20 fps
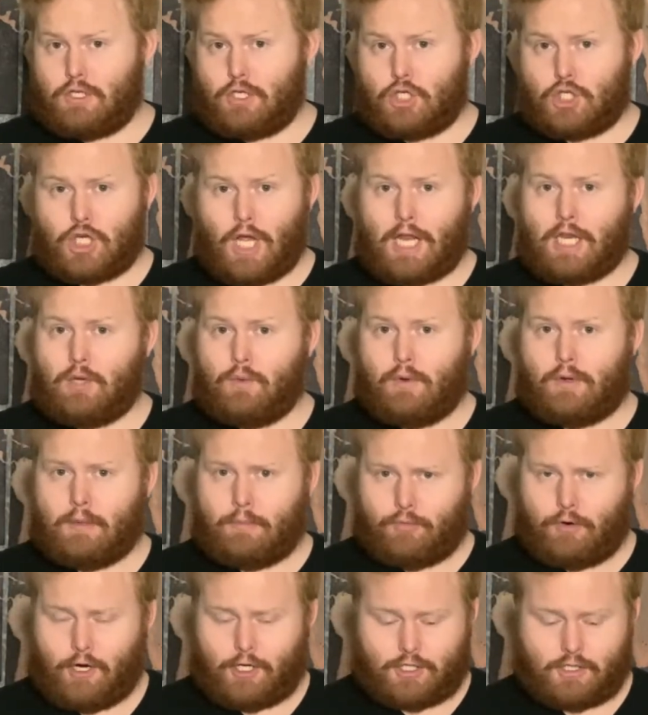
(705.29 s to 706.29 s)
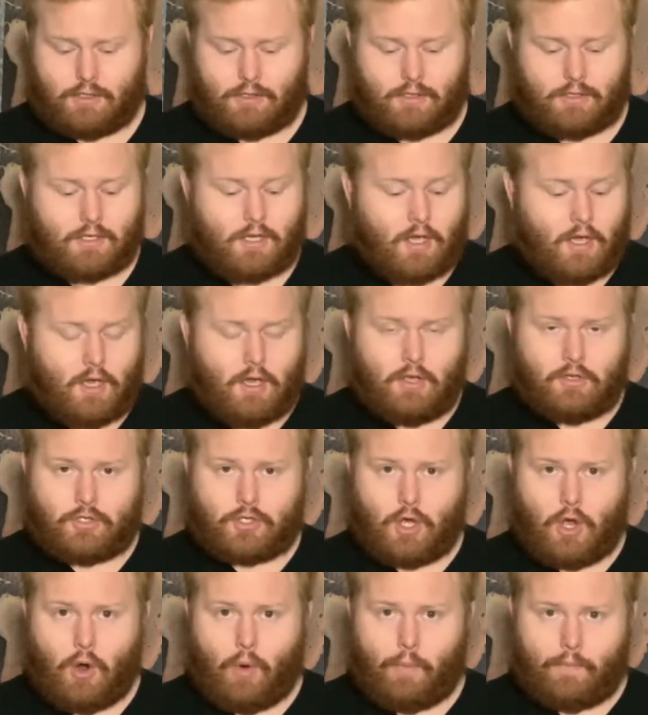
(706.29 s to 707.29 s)
genuine impressions.
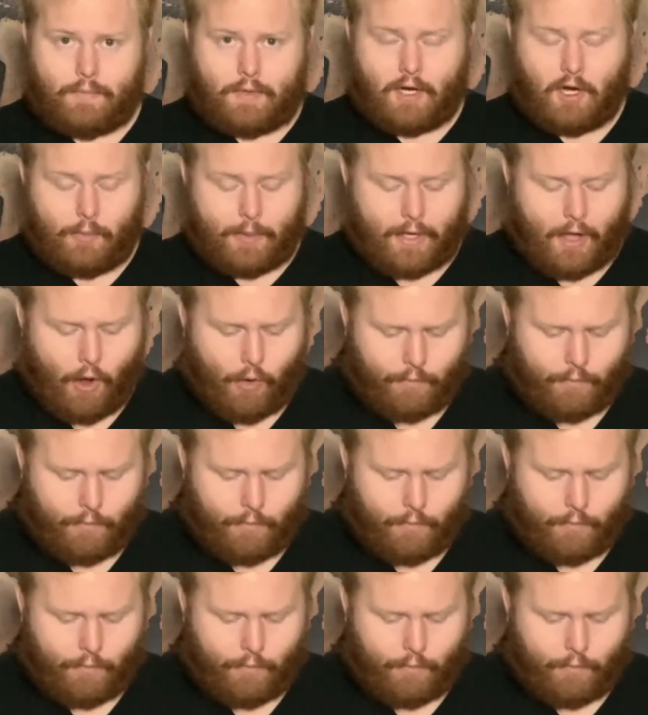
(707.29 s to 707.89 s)
So here we go.